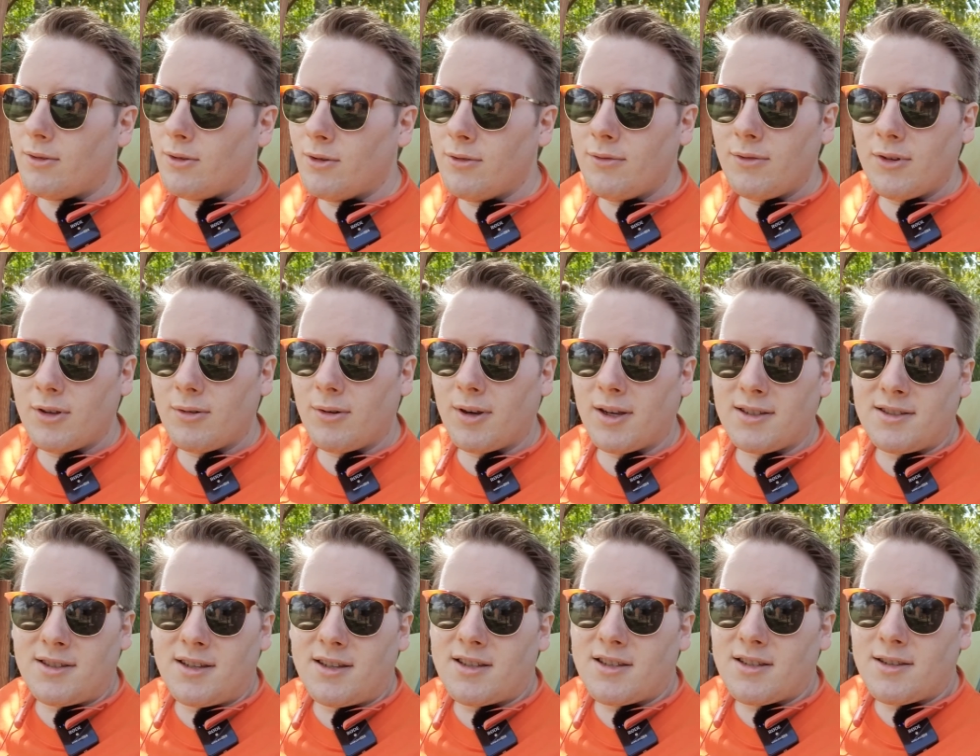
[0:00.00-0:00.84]
Nuvia
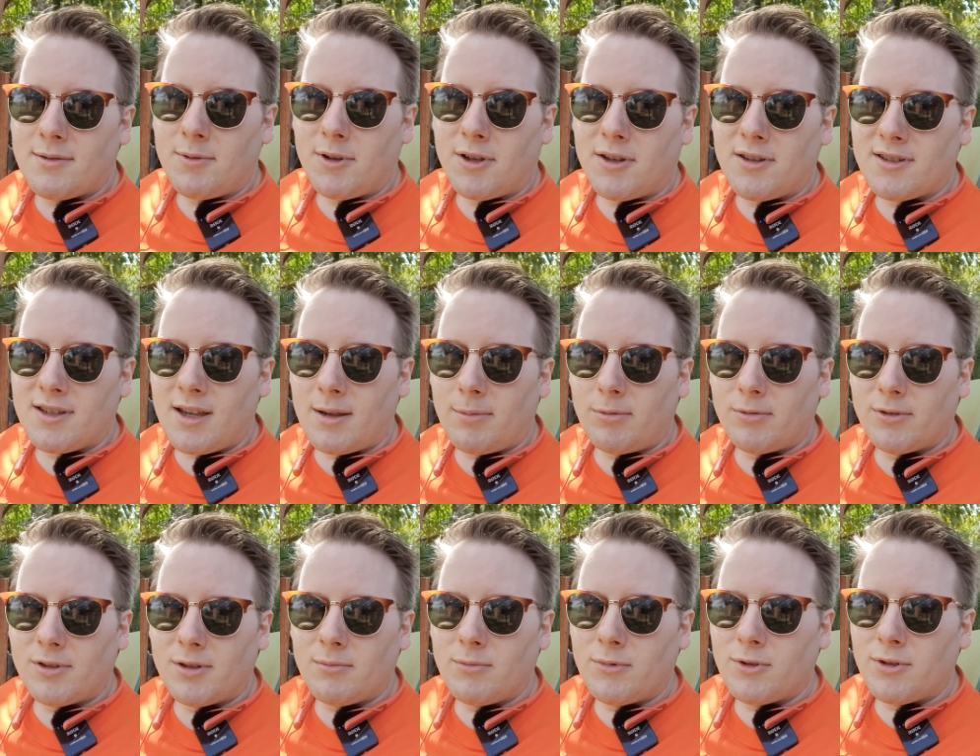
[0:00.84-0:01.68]
exists because
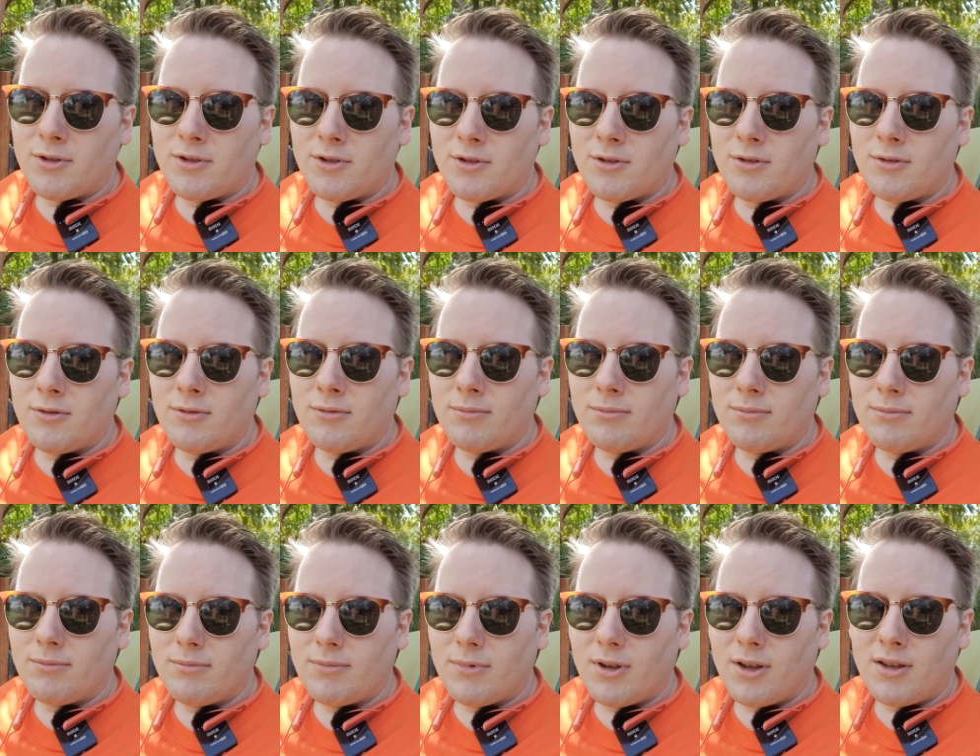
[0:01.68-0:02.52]
Apple didn't want to do
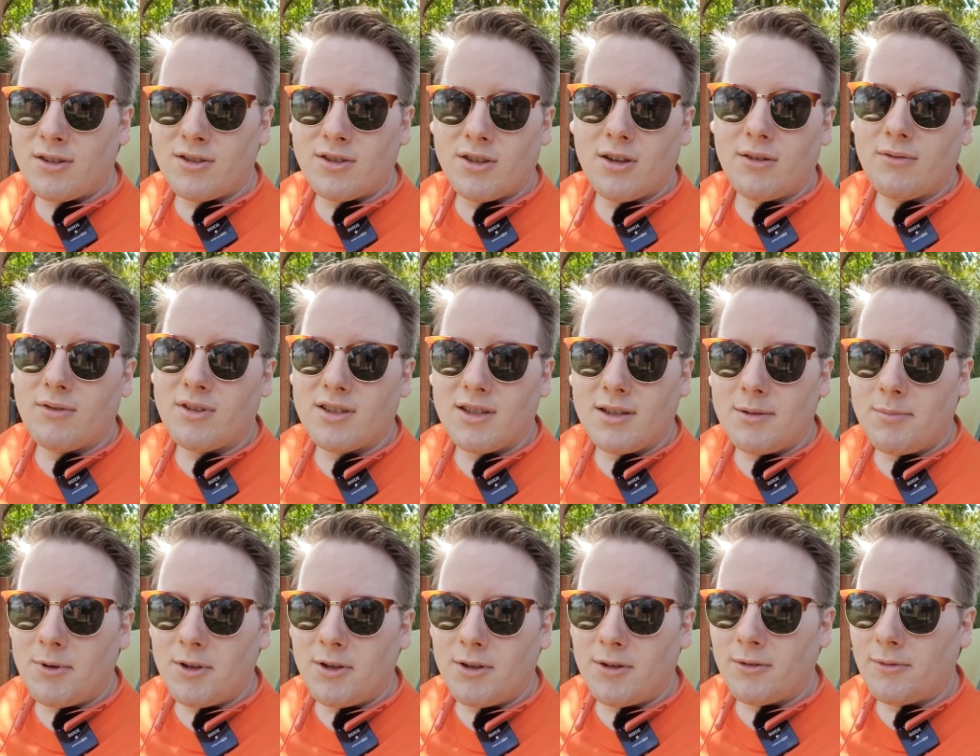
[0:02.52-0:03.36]
a server
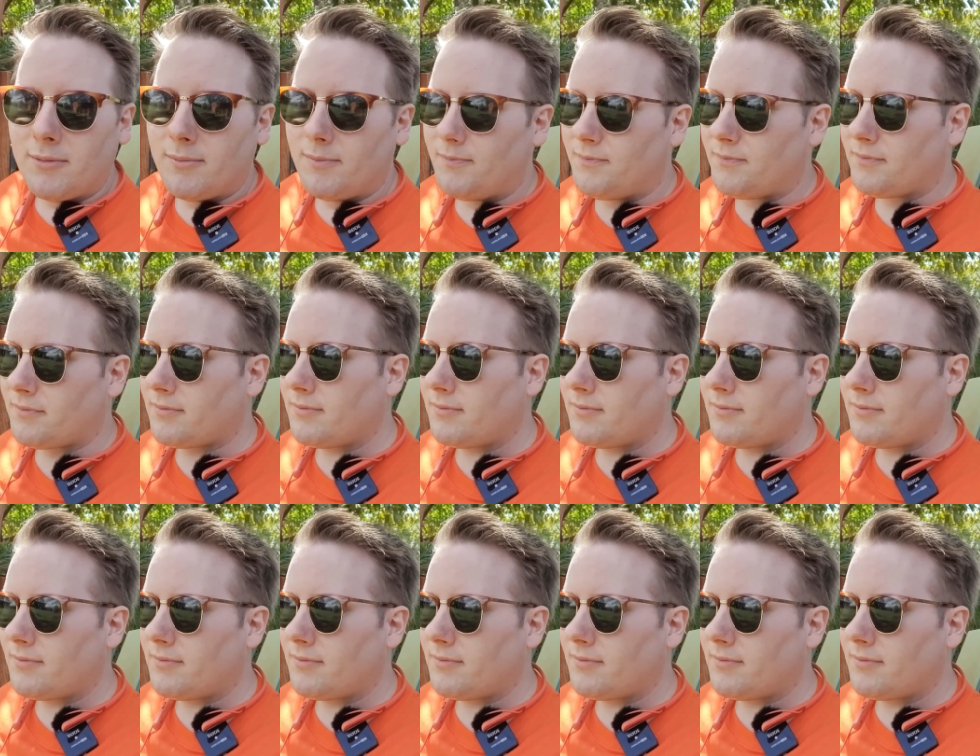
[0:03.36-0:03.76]
C P U.